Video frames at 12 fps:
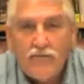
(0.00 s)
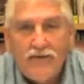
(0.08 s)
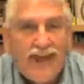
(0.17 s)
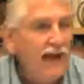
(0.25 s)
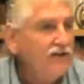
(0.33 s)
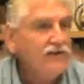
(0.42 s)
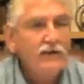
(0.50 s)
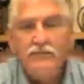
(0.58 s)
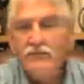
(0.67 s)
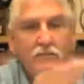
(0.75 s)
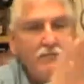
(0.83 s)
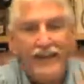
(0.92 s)
Calcium
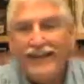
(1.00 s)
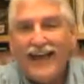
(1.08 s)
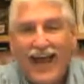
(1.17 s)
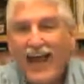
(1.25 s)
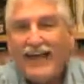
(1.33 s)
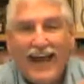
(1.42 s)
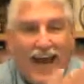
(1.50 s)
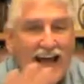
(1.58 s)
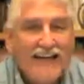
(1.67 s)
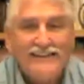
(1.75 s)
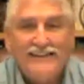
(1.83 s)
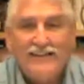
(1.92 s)
is a big
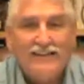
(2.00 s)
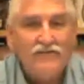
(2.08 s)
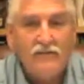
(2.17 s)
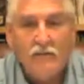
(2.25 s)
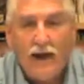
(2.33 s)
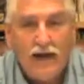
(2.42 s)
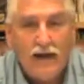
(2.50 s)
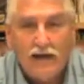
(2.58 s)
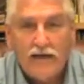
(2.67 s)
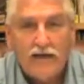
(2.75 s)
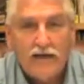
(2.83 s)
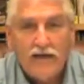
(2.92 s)
acid of the
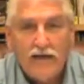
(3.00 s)
body.